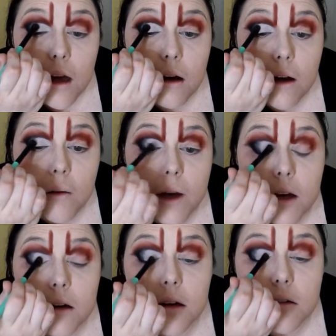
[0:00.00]
Okay, wait.
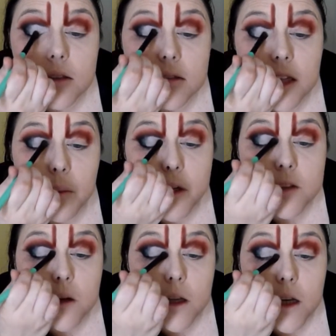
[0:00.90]
No, don't celebrate too
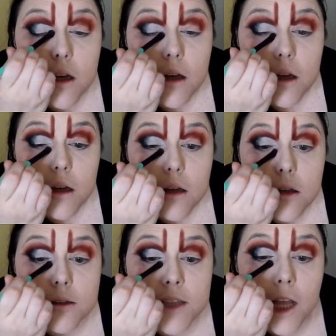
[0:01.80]
early.
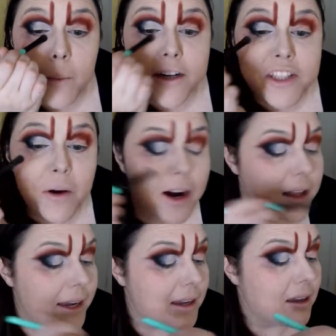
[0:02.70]
Don't celebrate too
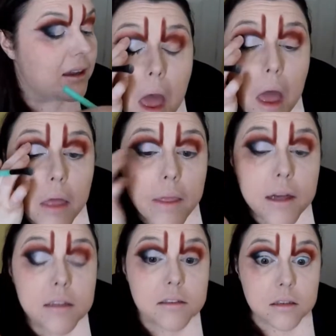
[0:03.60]
early!
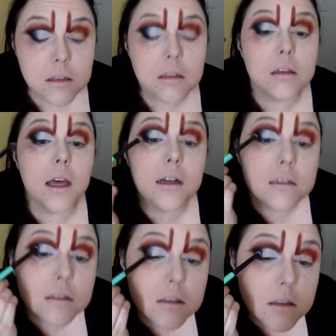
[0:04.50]
That is